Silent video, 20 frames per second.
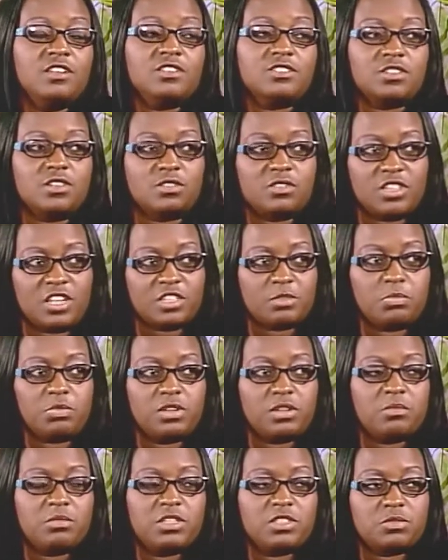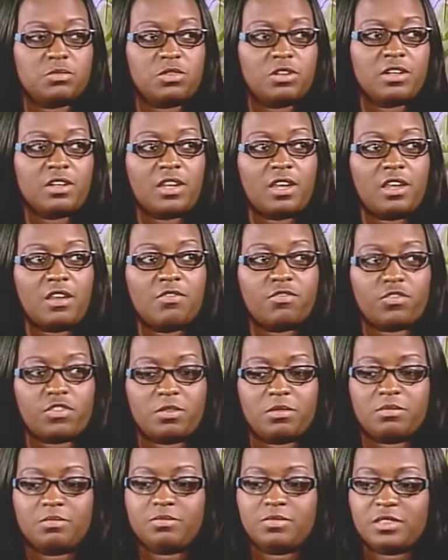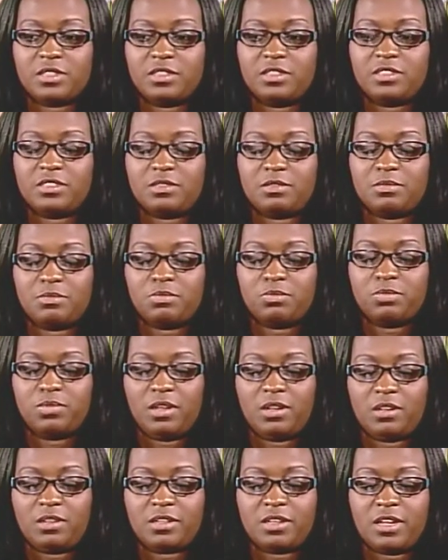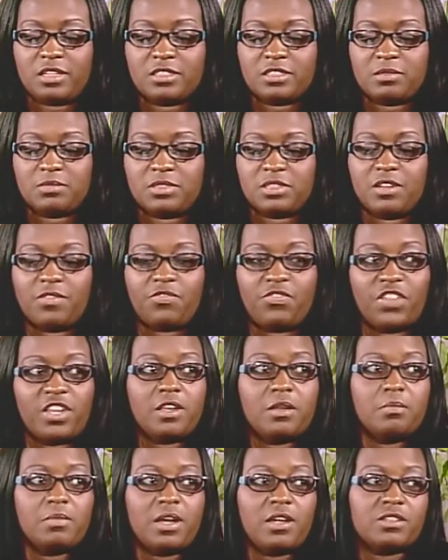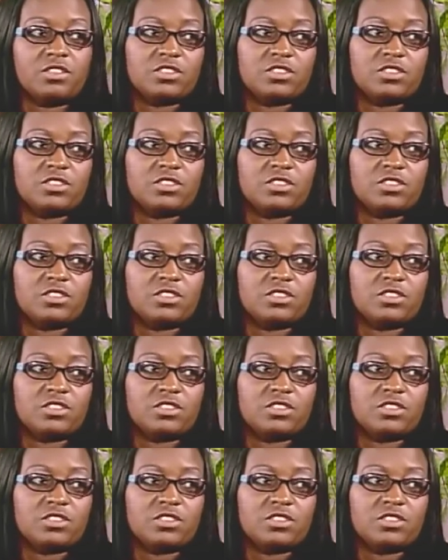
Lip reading: So that's pretty much where it came from, the concept itself, think about it.